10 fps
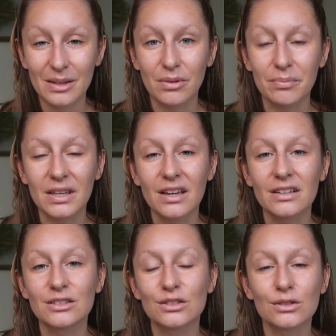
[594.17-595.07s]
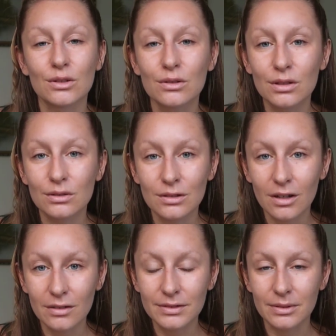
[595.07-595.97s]
But because you're so closed
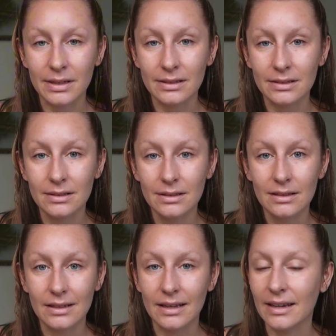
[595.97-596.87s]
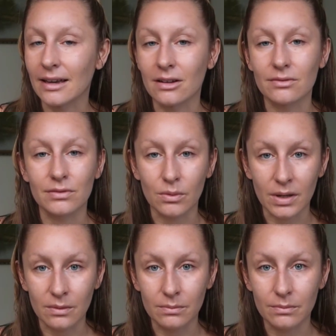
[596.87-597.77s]
off to it, it cannot flow
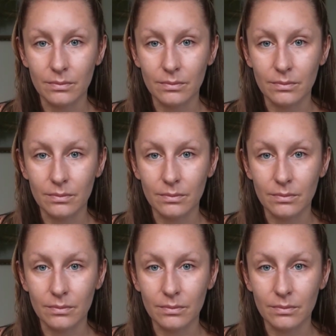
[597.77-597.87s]
in.